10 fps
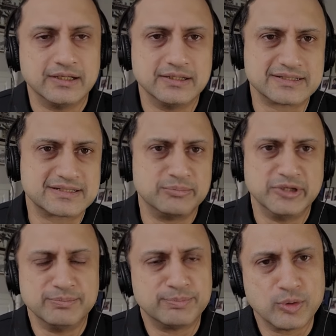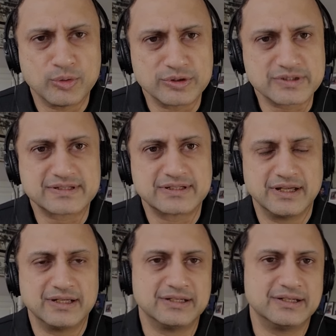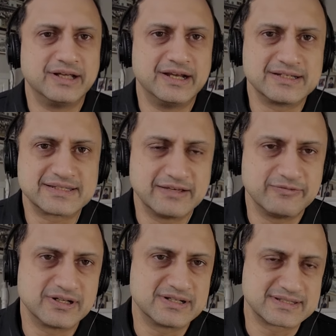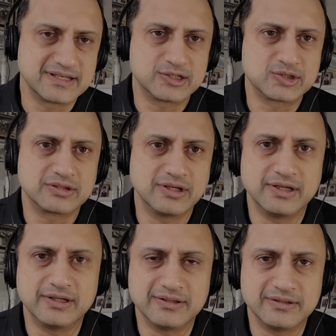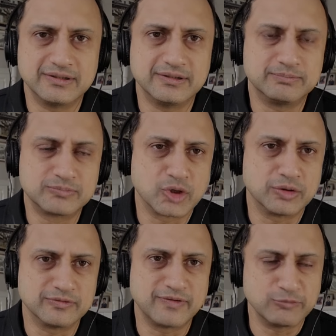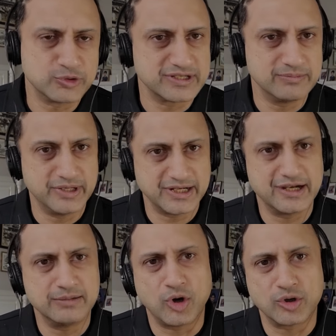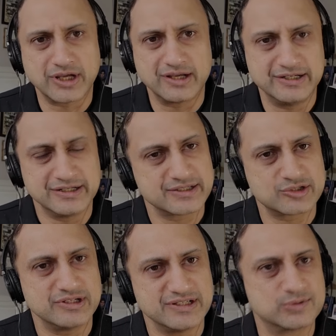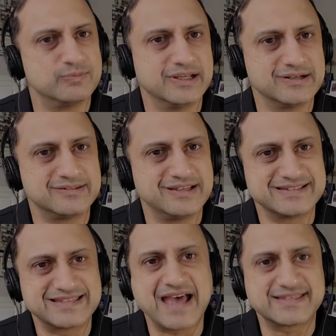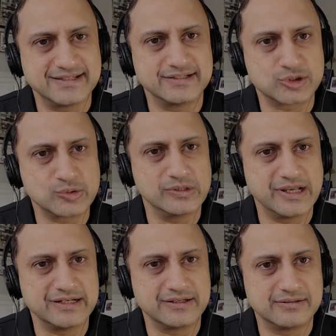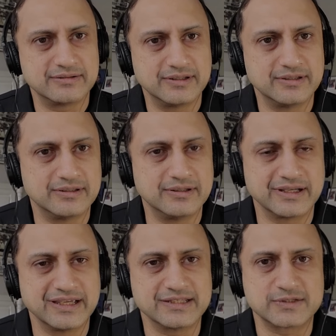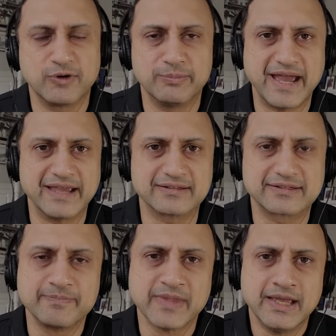Uh, some in ports, uh, and several such uh, sort of, I would say, brick and mortar industries where there is assets to lend uh, against for banks.